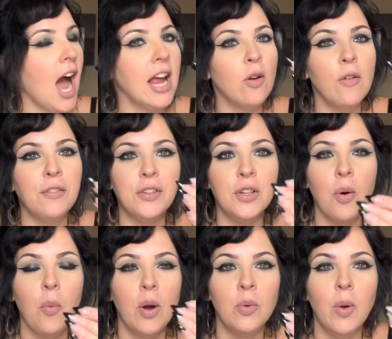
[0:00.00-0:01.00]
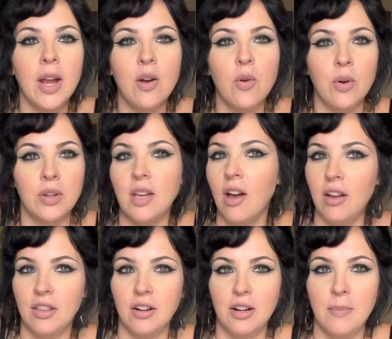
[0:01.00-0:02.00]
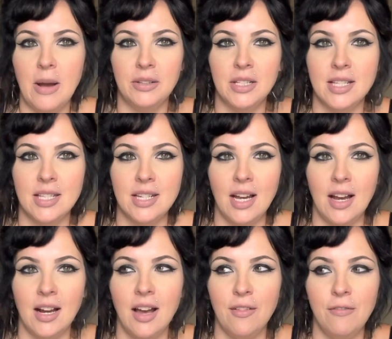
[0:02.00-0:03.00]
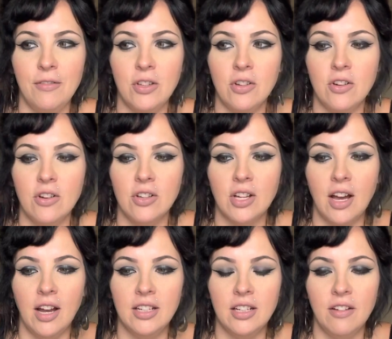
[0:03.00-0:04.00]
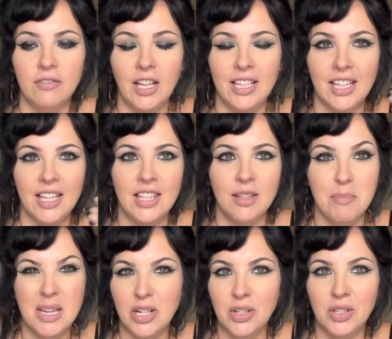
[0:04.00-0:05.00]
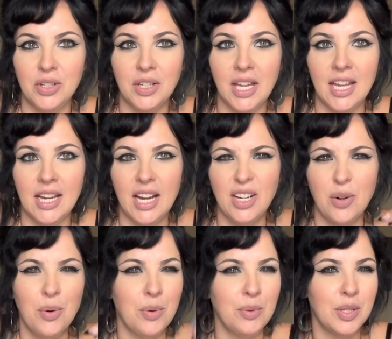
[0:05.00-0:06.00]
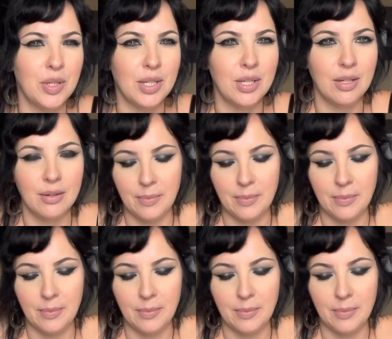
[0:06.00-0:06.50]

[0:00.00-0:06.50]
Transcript: don't feel one way or the other about this deck. I feel kind of like in the middle, and I don't know.